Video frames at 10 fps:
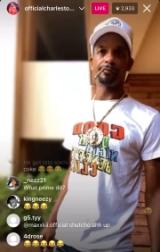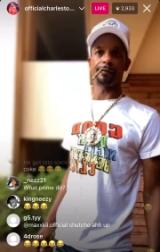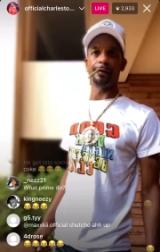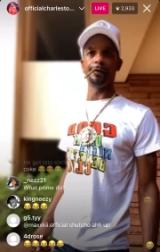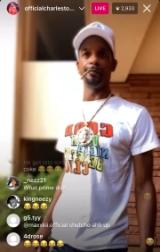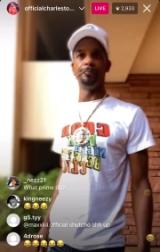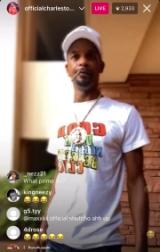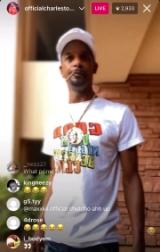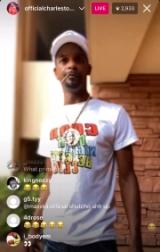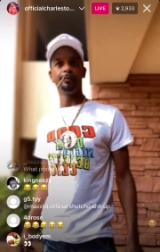scan
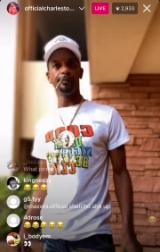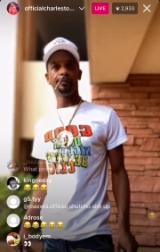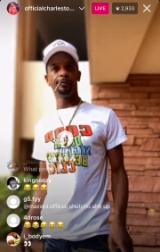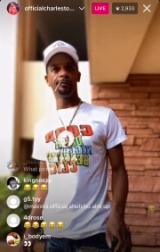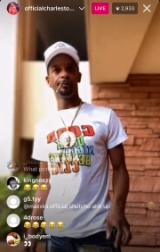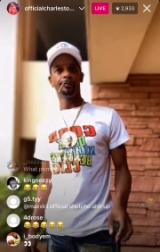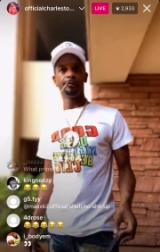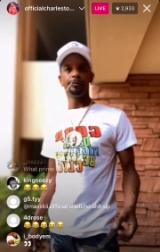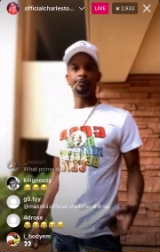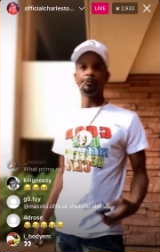me.
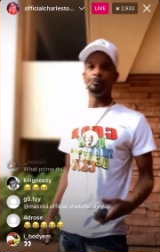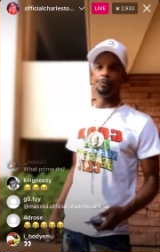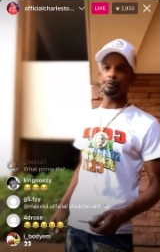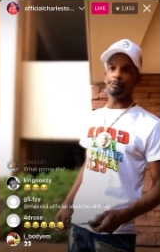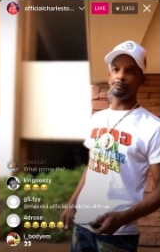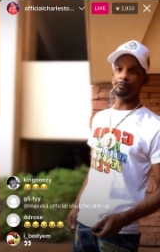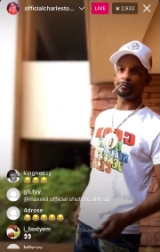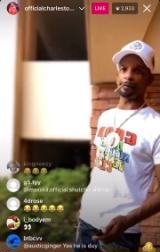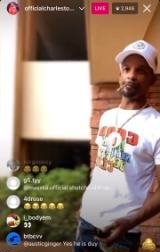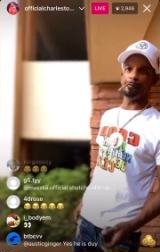Nigga,
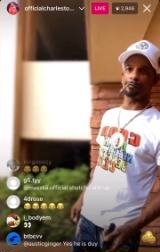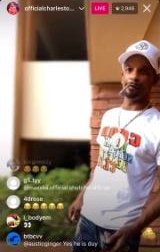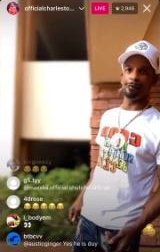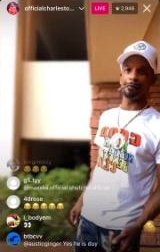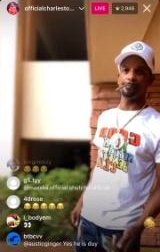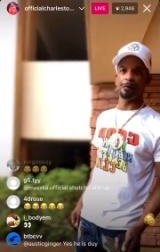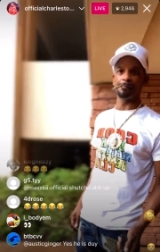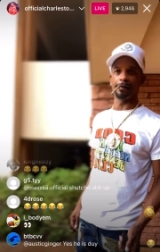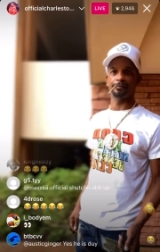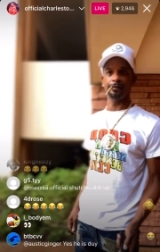think I'm gonna come out here
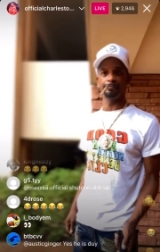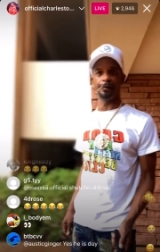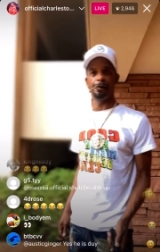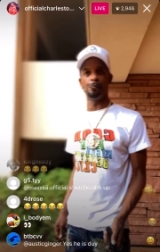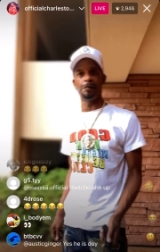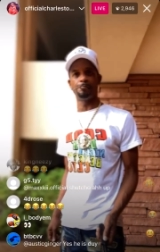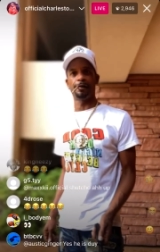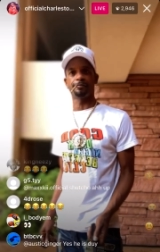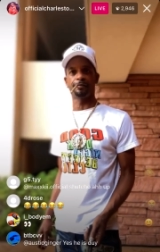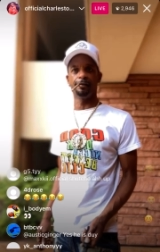by myself, all by
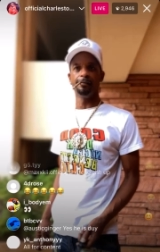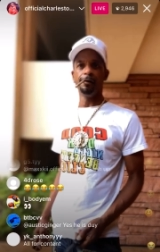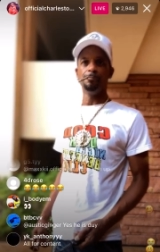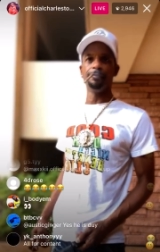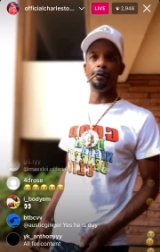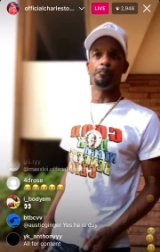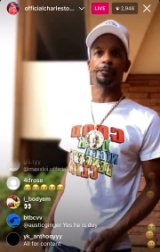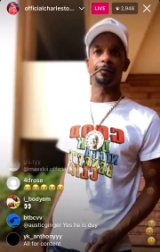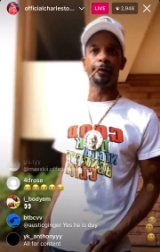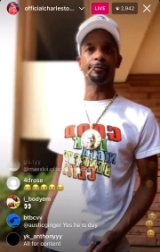myself, with no
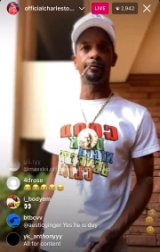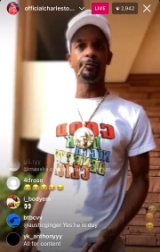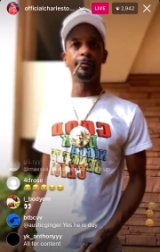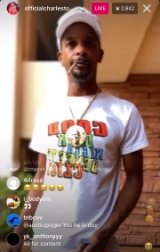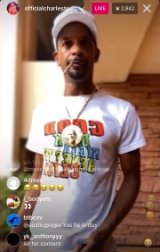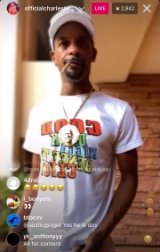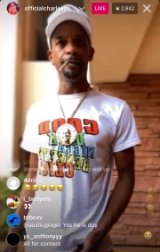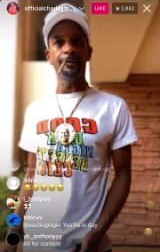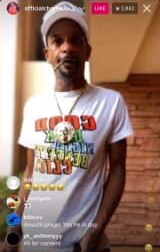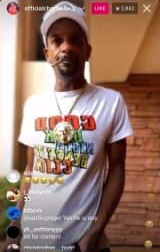protection,
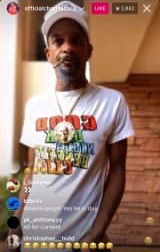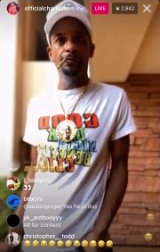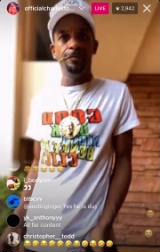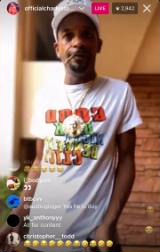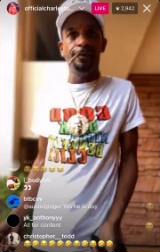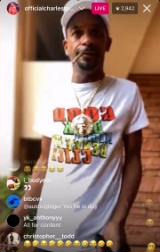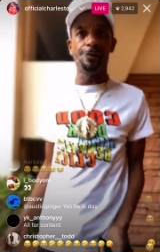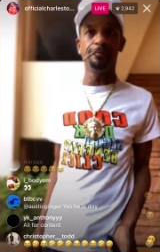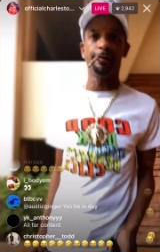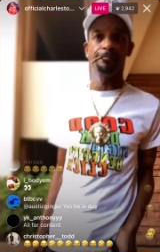unless y'all do me any
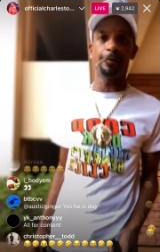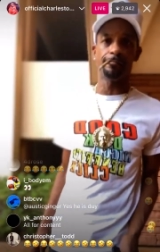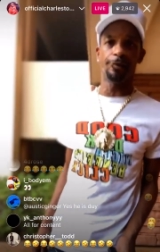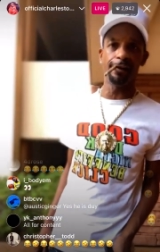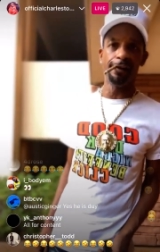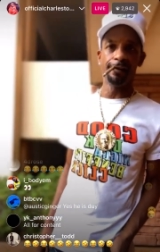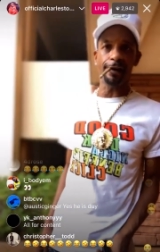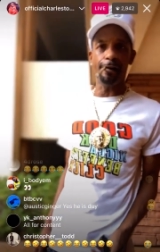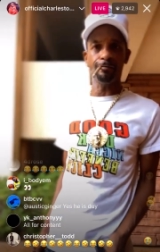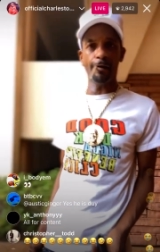kind of motherfucking way?
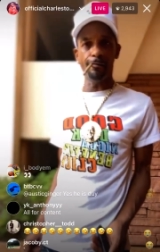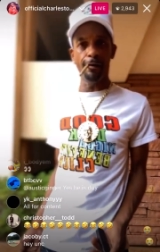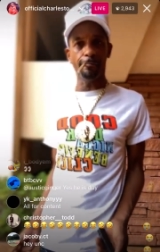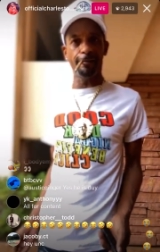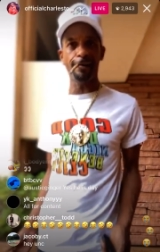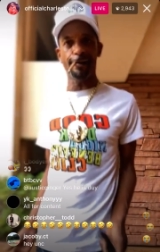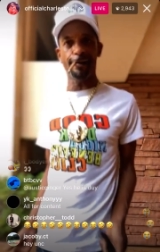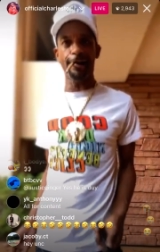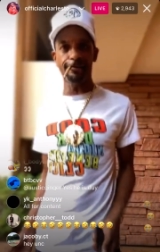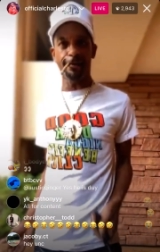Y'all thought Uncle
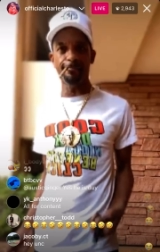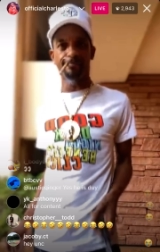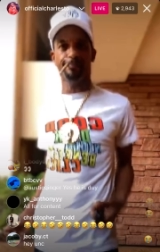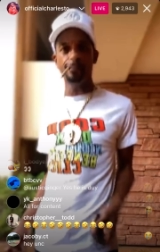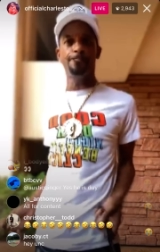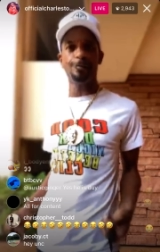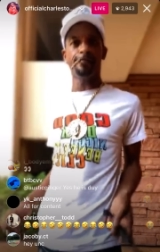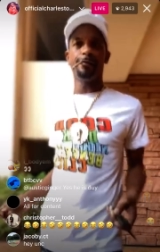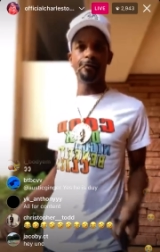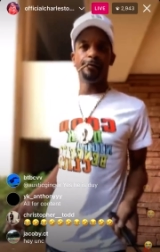that goddamn
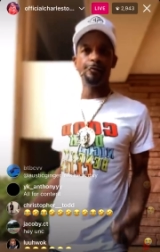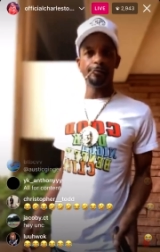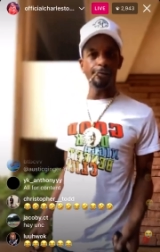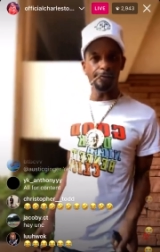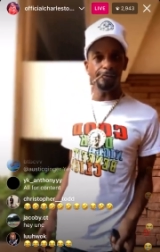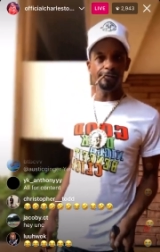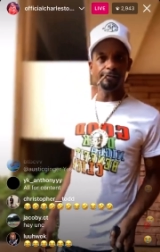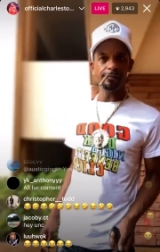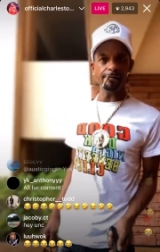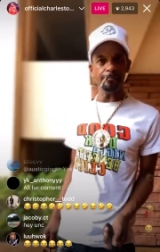stupid. Huh?
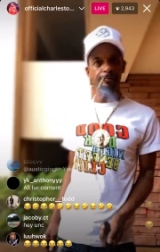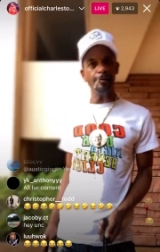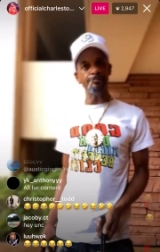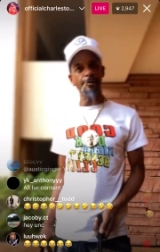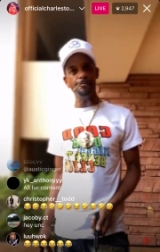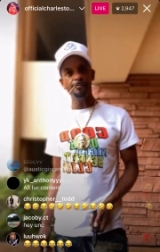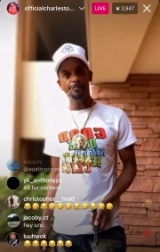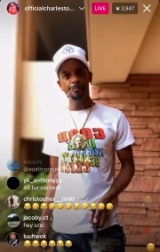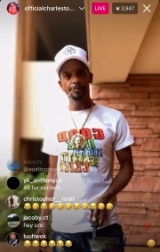Is that what y'all thought?